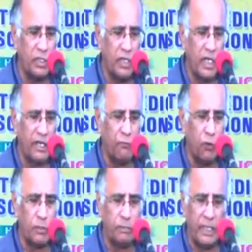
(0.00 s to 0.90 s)
and a
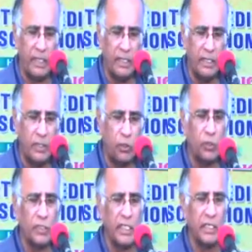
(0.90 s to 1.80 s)
4th pin
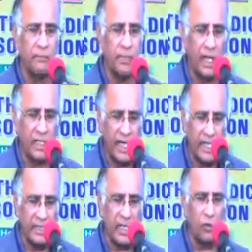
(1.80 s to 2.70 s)
goes in, and that
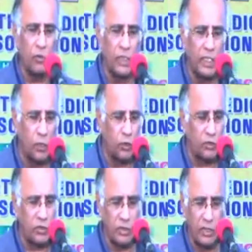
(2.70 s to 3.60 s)
is how it looks